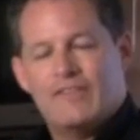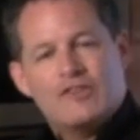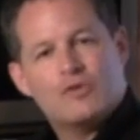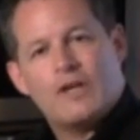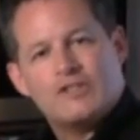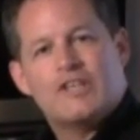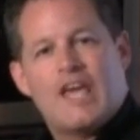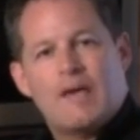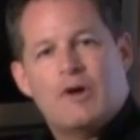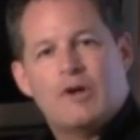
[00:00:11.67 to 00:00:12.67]
this question
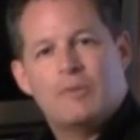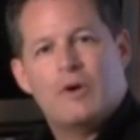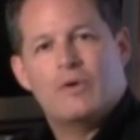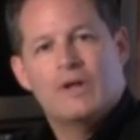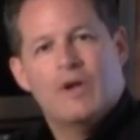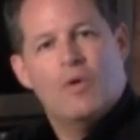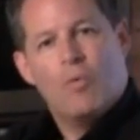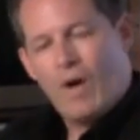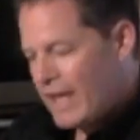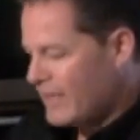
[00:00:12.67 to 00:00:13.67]
came out about
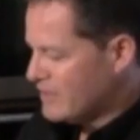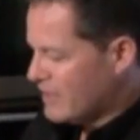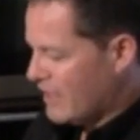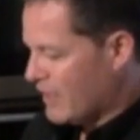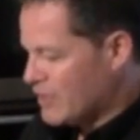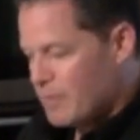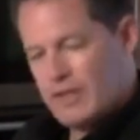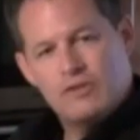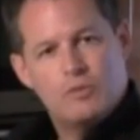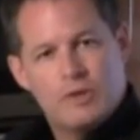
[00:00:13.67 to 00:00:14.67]
why is it that if I
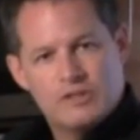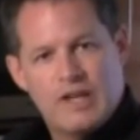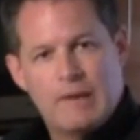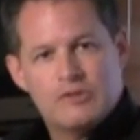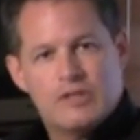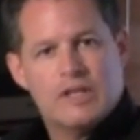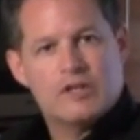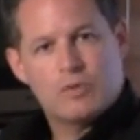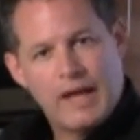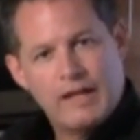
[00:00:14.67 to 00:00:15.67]
spend too much time sitting
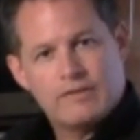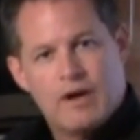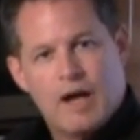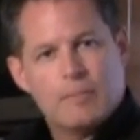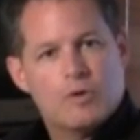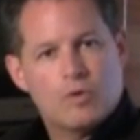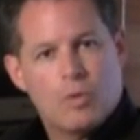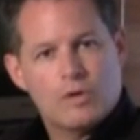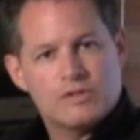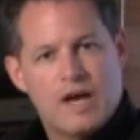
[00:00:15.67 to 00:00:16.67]
at a granite top or a
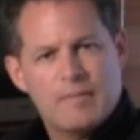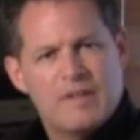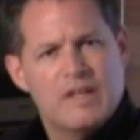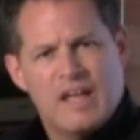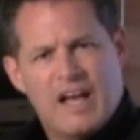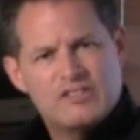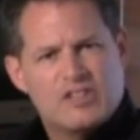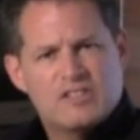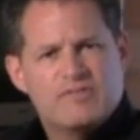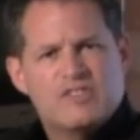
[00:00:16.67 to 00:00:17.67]
quartz top, I
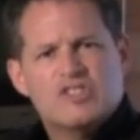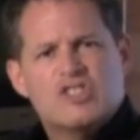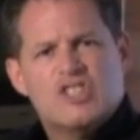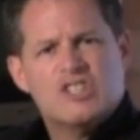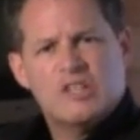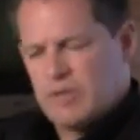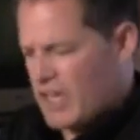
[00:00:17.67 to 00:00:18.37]
start to feel chilled.